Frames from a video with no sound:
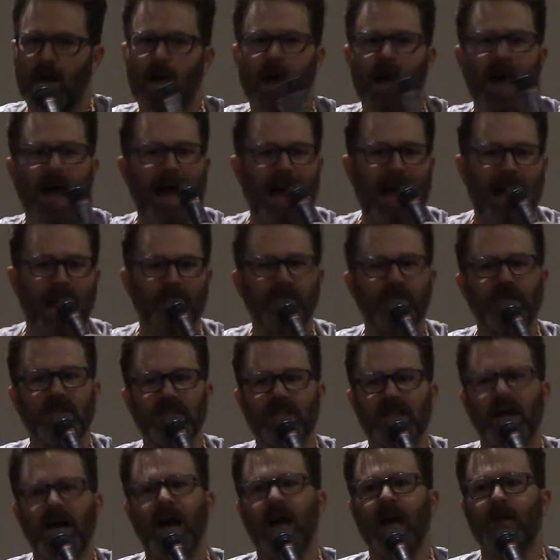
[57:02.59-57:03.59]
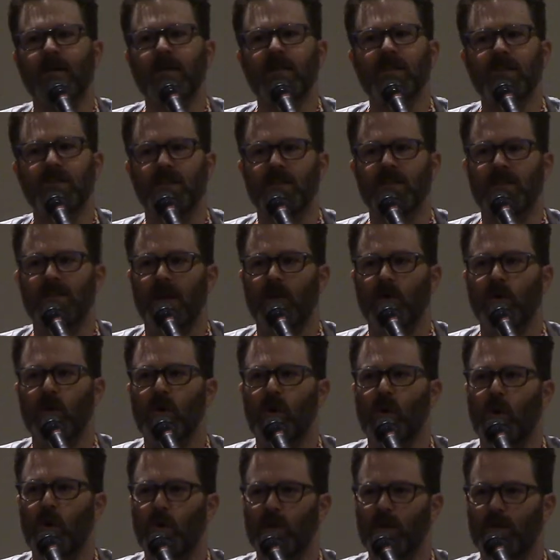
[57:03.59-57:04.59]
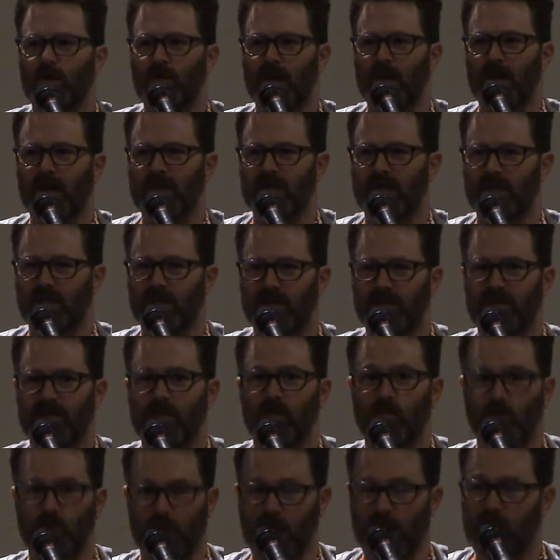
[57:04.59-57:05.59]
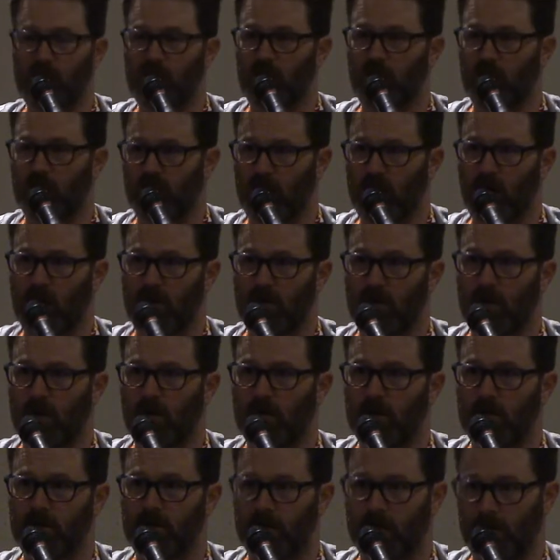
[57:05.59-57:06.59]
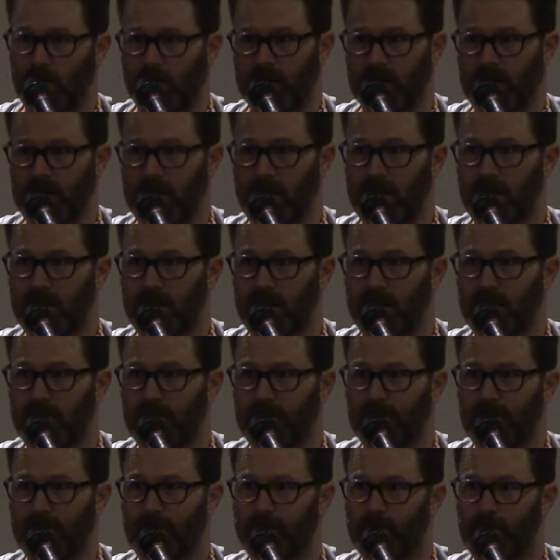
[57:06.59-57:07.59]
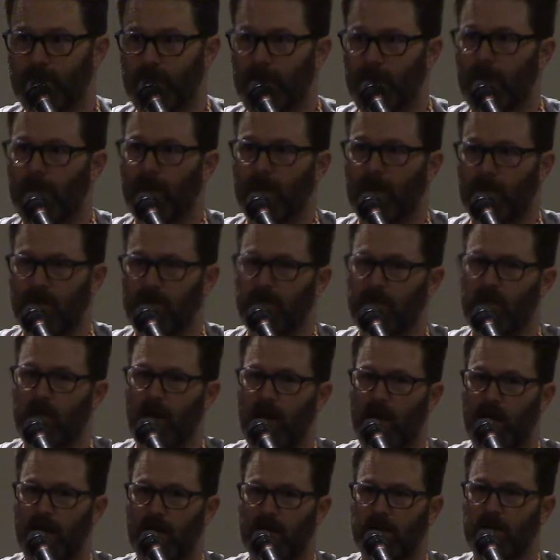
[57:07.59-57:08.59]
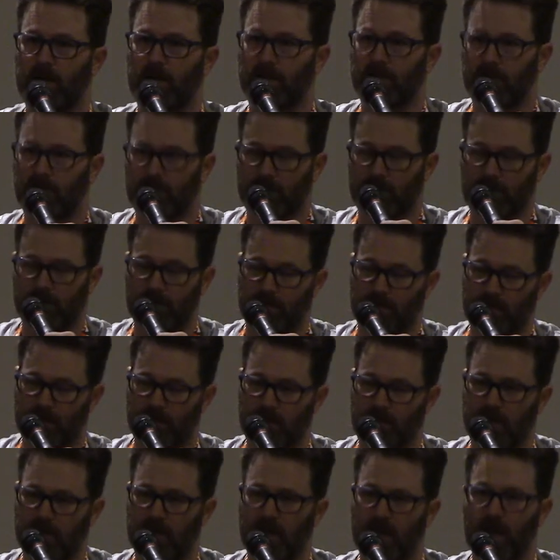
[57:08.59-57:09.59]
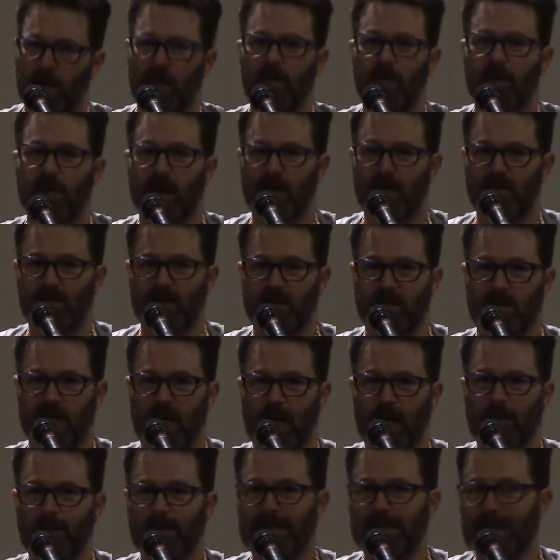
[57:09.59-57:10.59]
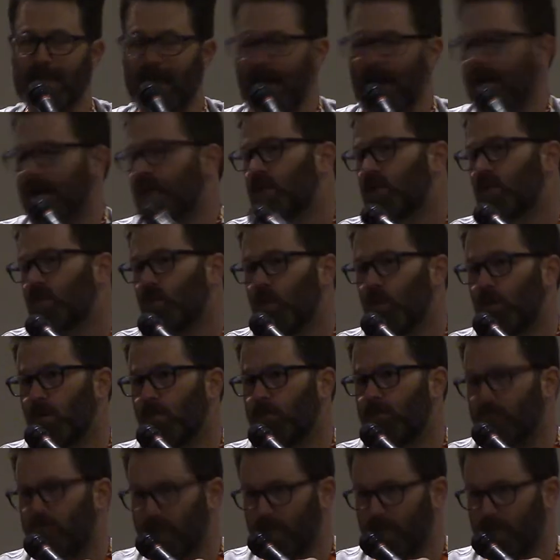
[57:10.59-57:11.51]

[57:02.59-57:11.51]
Half the time it's just that recorded message from Rachel at Cardholder Services right? The other half of the time, it's actual